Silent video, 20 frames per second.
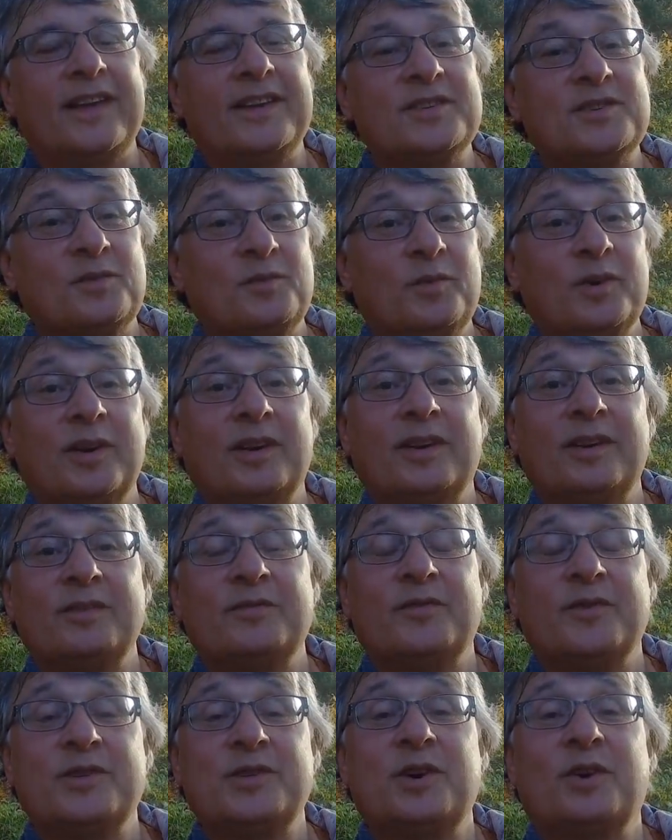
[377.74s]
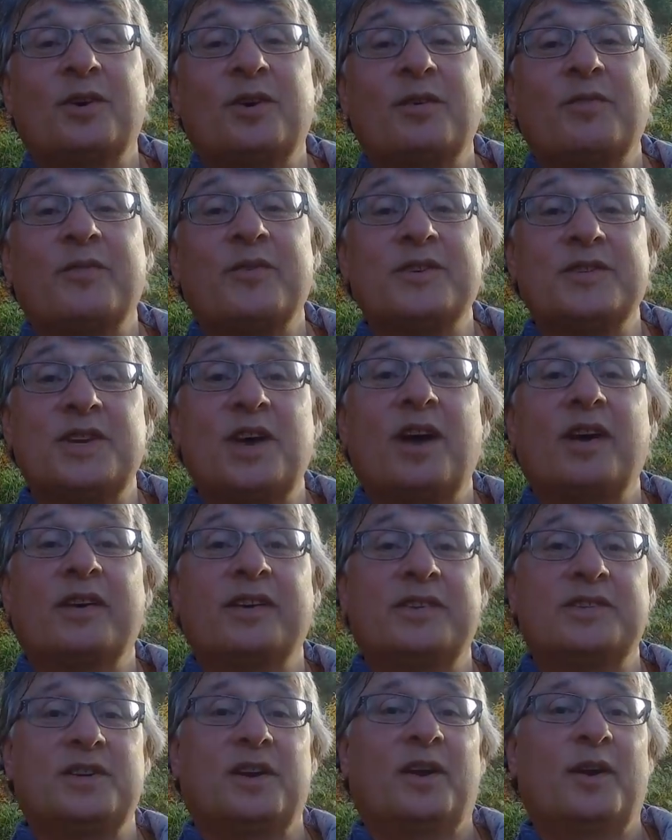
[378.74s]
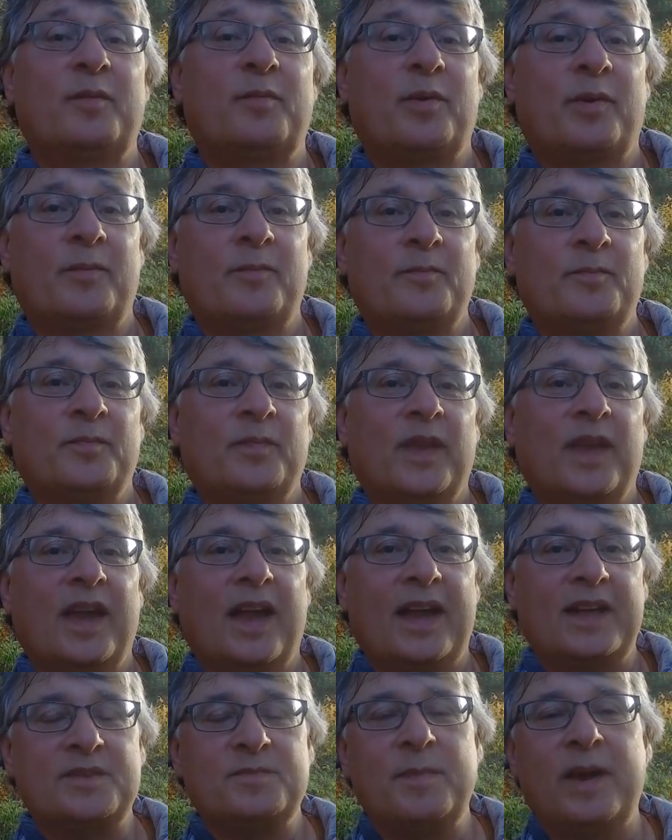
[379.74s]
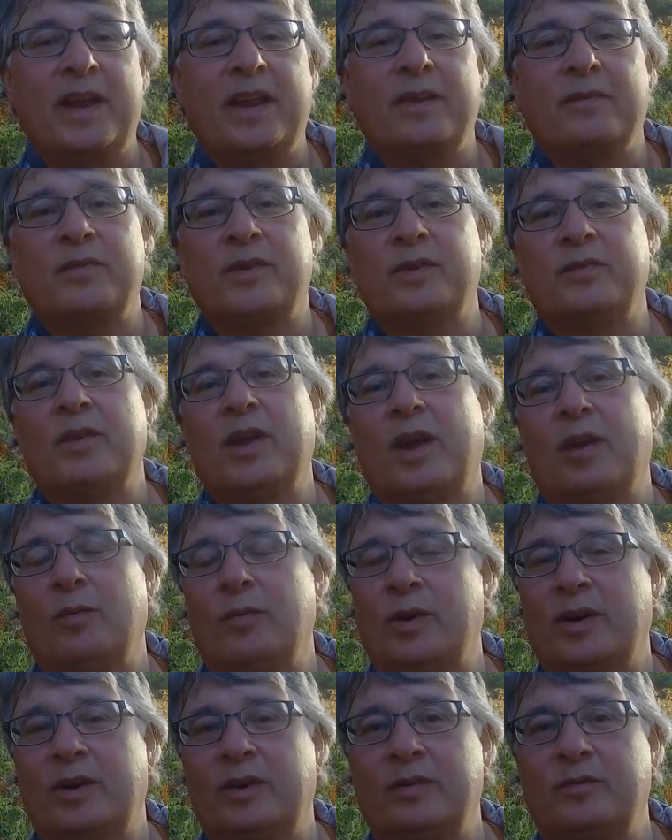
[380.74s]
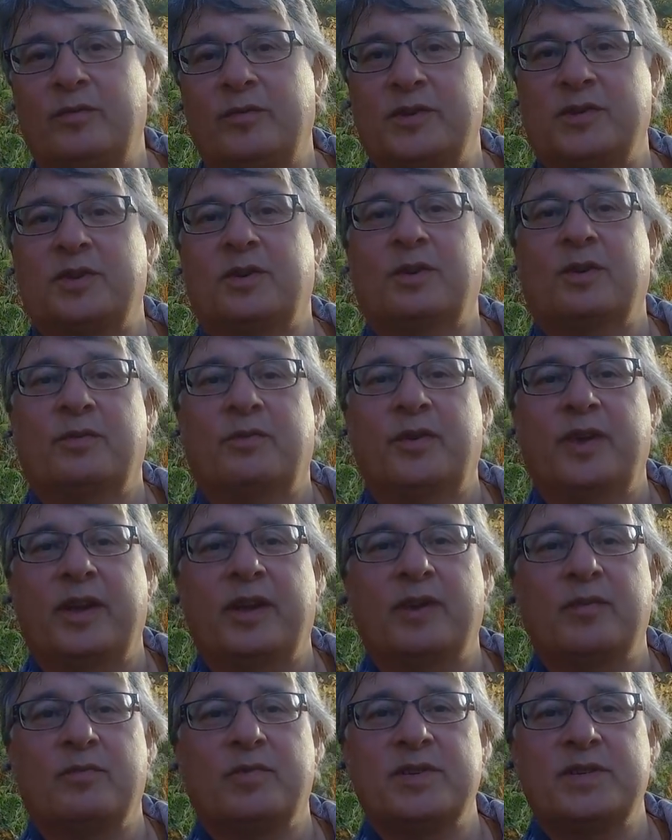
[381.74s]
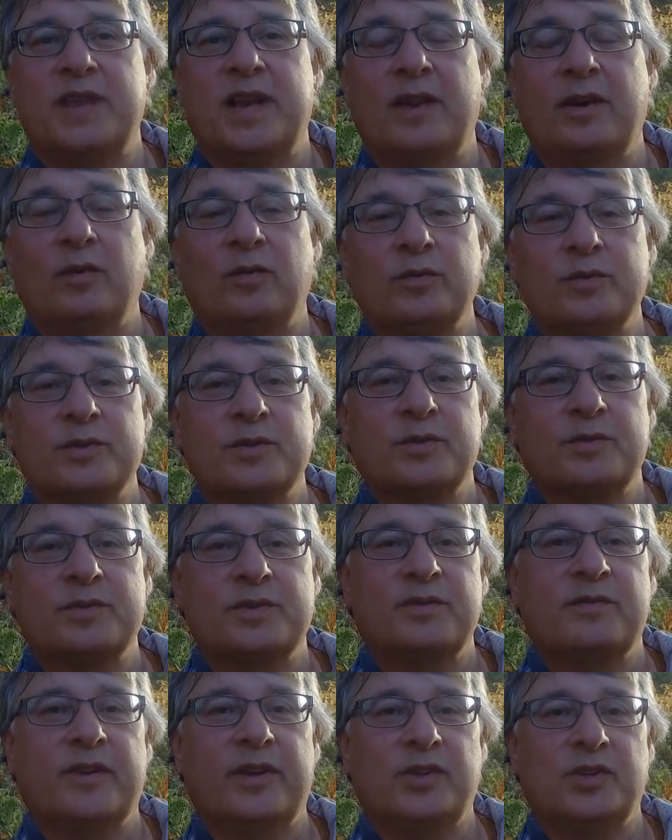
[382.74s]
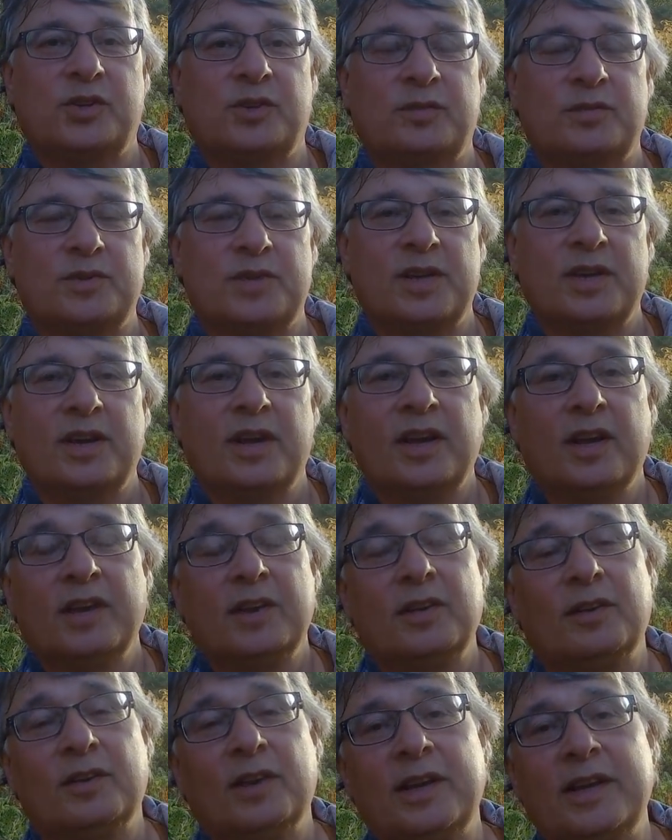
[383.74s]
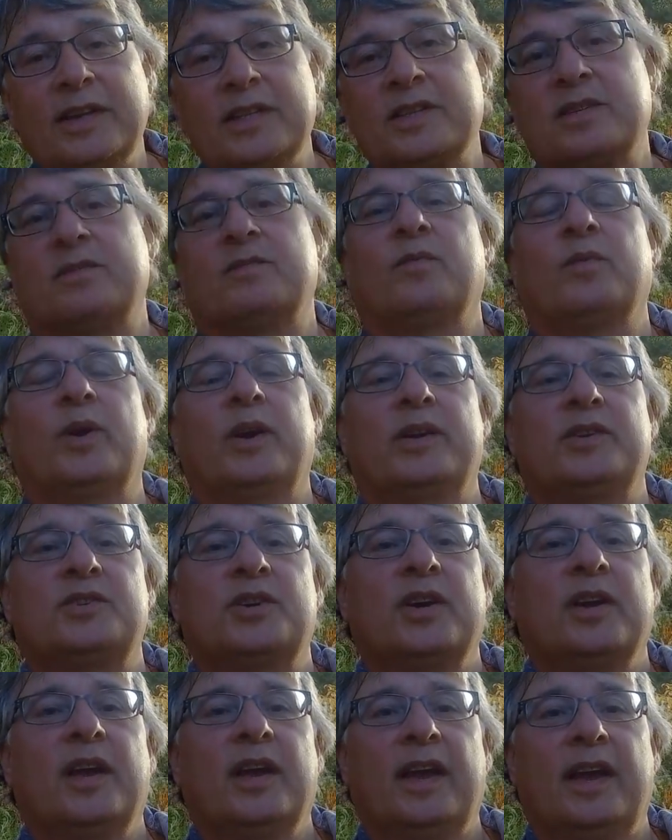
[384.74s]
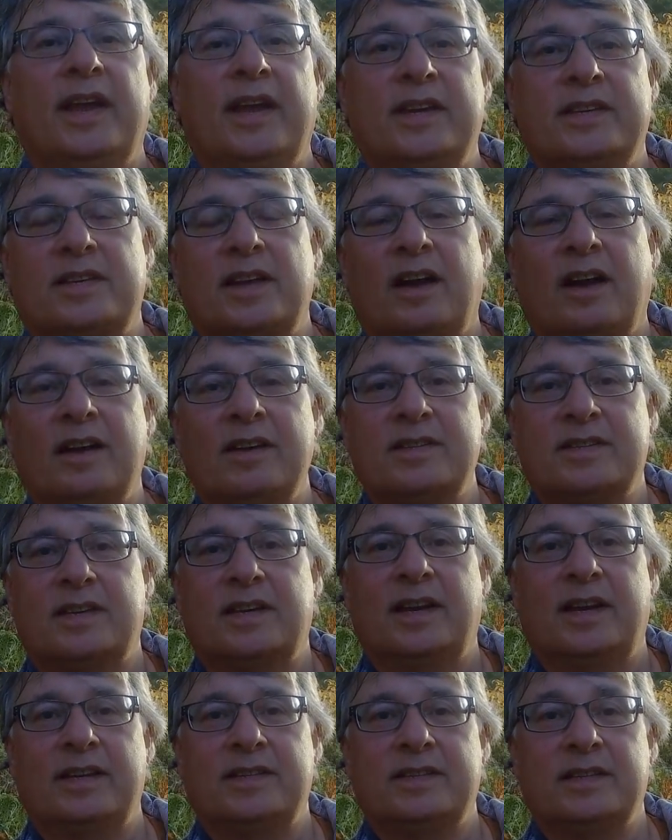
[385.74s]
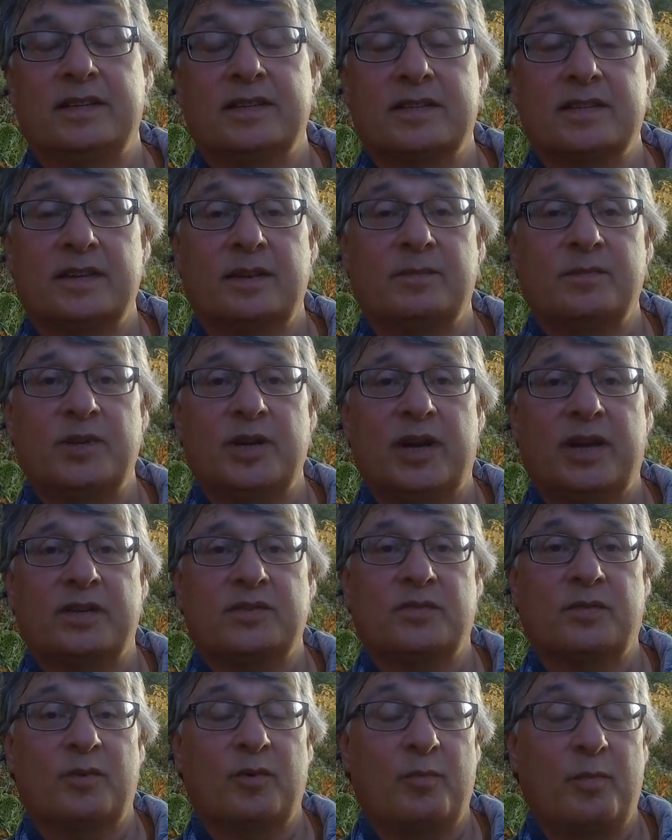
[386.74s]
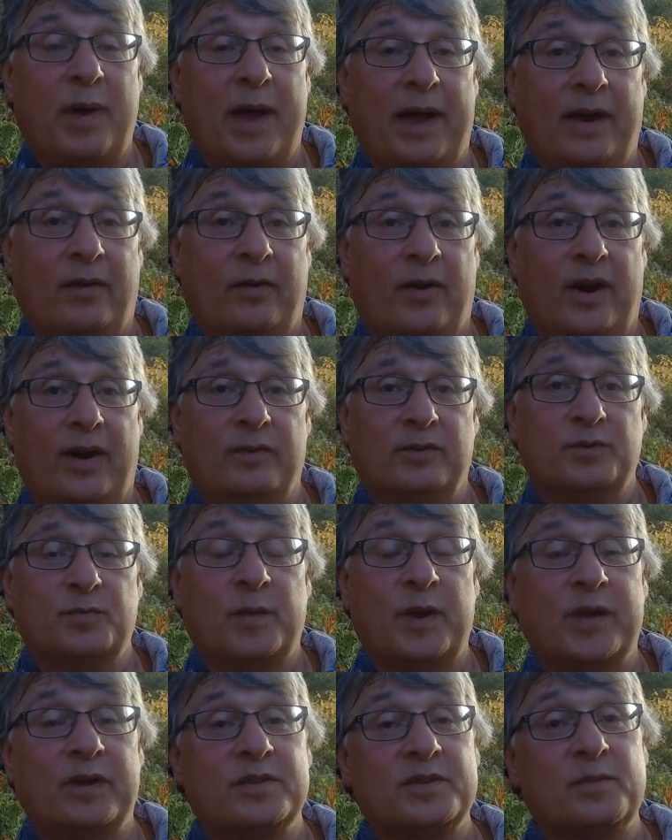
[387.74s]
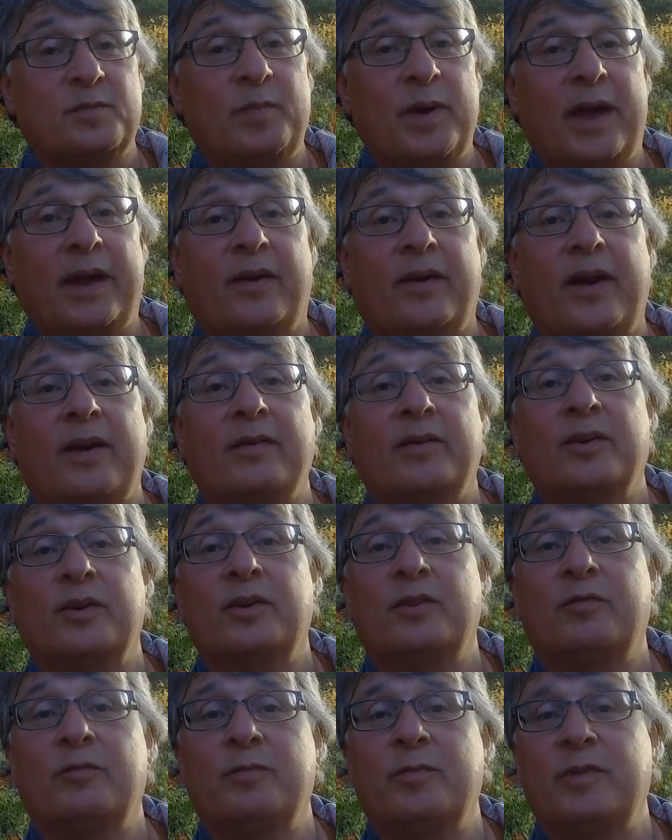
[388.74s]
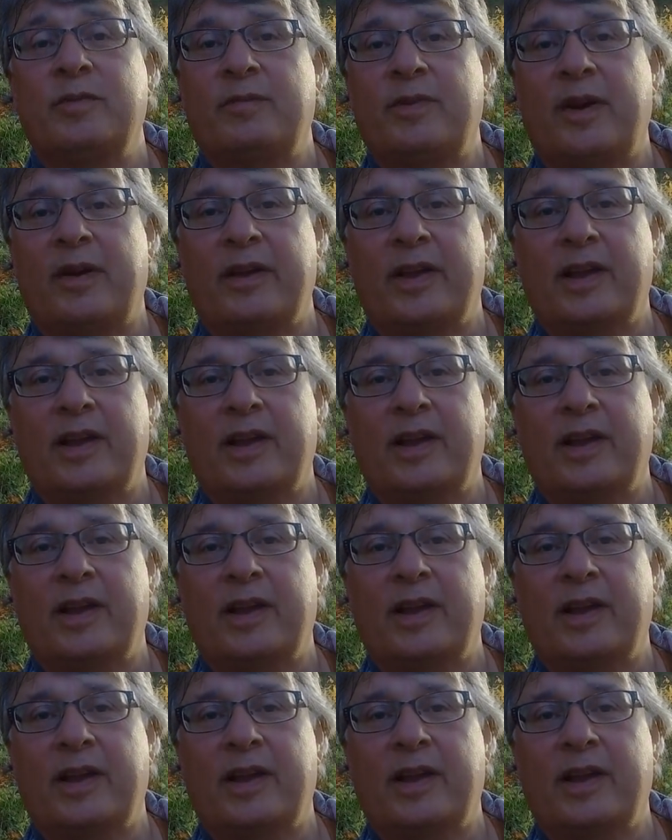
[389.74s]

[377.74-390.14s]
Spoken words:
is a woodland photographer's archetype. As many of you know, woodland photography can present all sorts of issues, not least of which is isolating subjects from a background, because the background can often be very